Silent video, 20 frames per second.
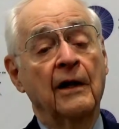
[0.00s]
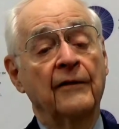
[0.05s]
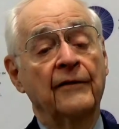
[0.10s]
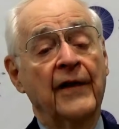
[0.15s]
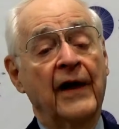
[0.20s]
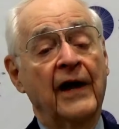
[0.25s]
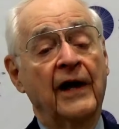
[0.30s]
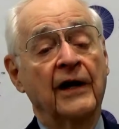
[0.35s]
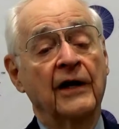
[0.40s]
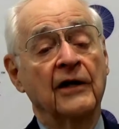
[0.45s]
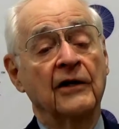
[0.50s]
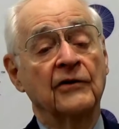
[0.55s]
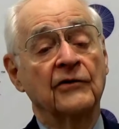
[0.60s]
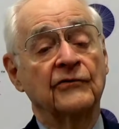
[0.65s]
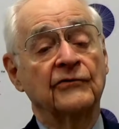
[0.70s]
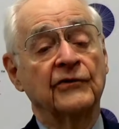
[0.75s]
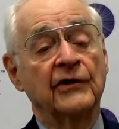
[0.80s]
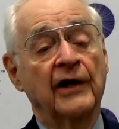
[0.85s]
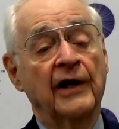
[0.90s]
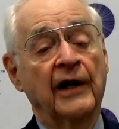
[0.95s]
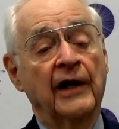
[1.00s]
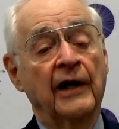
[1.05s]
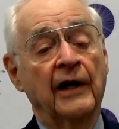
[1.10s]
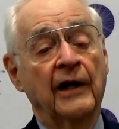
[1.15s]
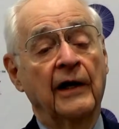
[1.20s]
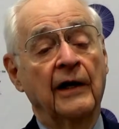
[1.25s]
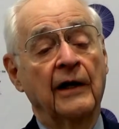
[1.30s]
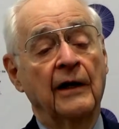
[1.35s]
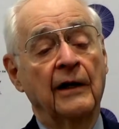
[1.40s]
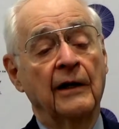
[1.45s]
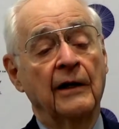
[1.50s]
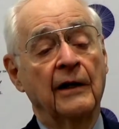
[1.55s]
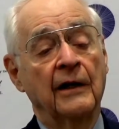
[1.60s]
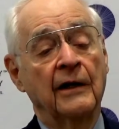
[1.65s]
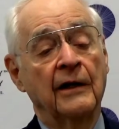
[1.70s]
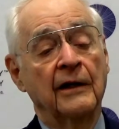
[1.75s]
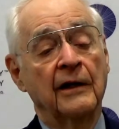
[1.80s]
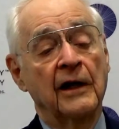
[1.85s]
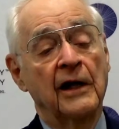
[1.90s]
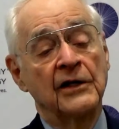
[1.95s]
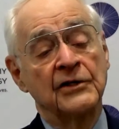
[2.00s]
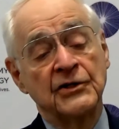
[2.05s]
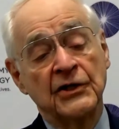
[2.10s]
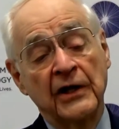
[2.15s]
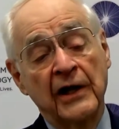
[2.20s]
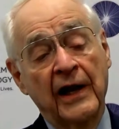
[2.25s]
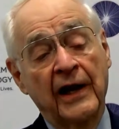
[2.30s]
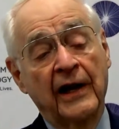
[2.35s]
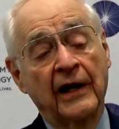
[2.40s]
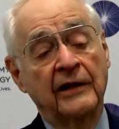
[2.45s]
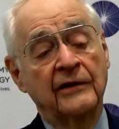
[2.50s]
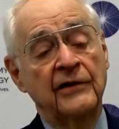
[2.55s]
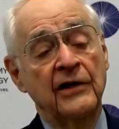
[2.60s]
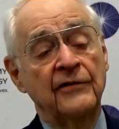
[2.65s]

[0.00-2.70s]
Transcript: That is a genetic